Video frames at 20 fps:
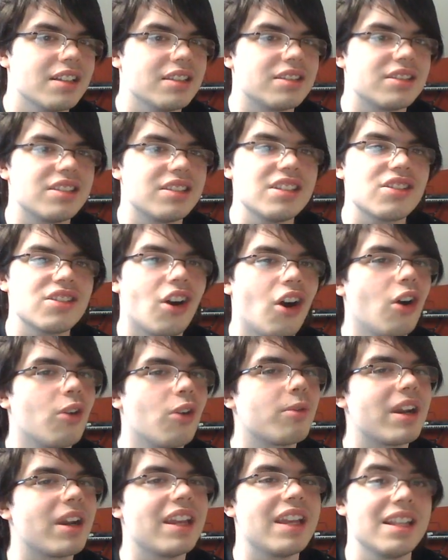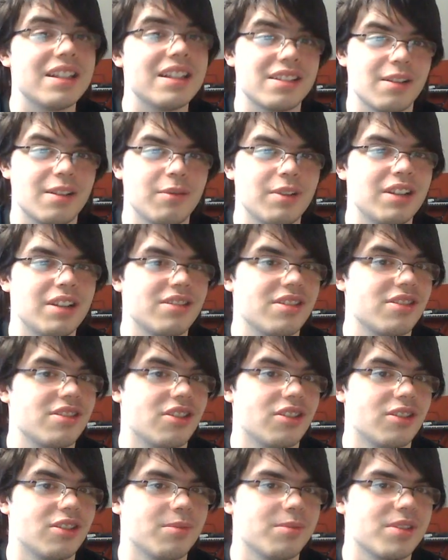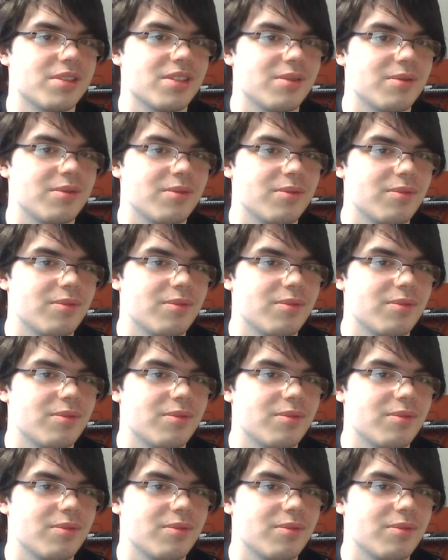She's already in someone else's arms.